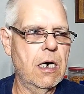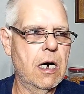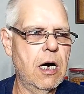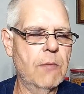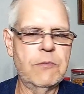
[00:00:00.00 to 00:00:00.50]

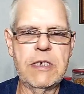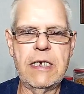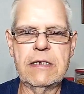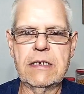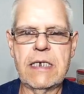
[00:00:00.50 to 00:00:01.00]

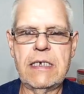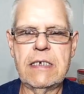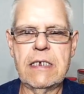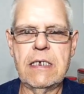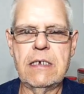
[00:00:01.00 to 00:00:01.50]
update that they
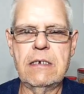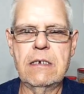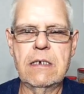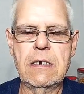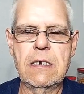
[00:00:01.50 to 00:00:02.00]
did,
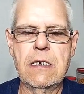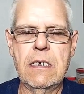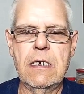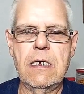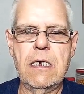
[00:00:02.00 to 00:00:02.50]

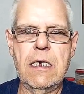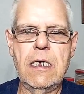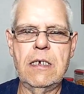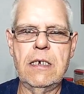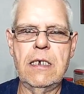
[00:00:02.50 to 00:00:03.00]

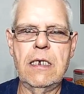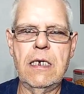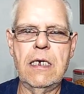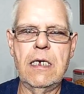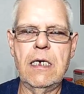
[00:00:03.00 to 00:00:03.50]
it
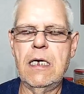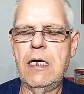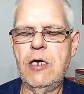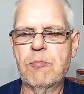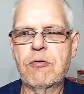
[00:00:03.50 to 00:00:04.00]

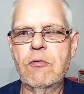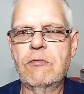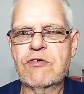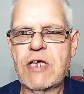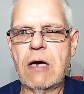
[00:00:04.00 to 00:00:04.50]
improve
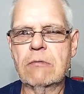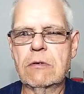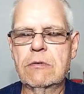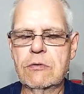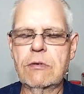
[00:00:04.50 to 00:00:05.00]
the sound.
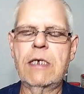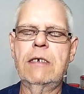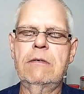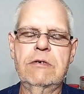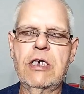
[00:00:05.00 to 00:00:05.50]
So
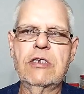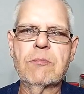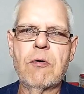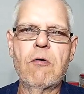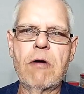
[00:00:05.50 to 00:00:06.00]
they changed the
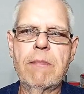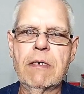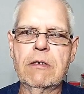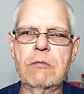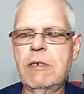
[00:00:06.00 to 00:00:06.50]
programming a
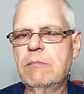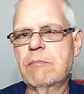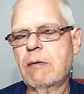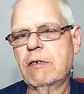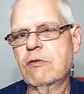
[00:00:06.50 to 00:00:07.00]
little bit and
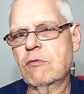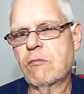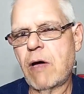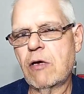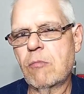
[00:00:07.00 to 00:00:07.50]
probably turned the
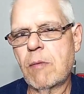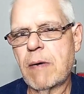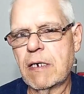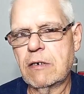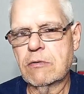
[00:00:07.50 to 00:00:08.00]
volume up on
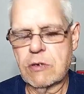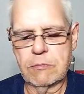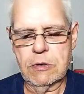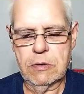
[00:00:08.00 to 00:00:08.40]
it or something.